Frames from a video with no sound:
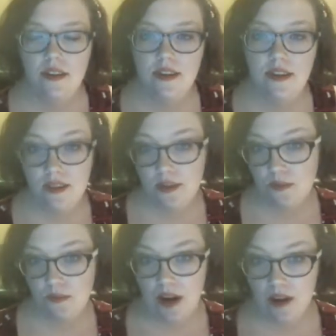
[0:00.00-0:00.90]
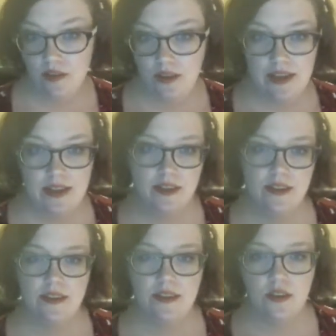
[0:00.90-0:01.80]
This round
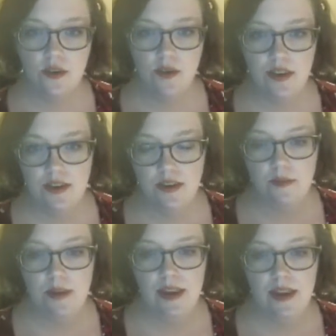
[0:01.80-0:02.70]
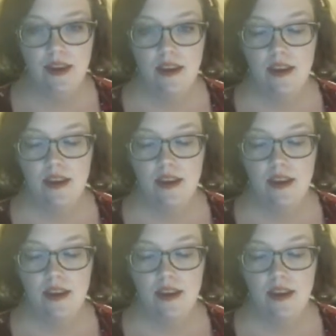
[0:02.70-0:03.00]
it's going to be